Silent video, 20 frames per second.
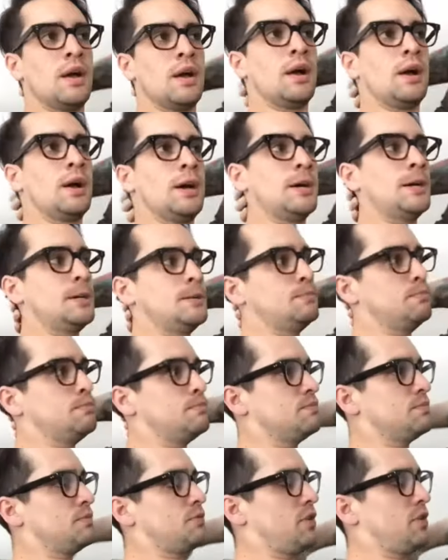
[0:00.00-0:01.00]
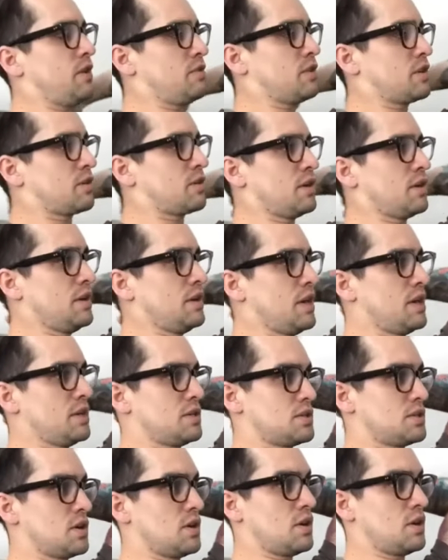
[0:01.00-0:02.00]
Um, favorite Green Day
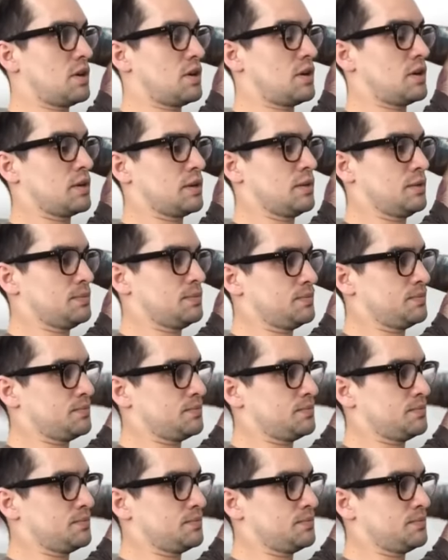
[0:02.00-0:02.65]
song?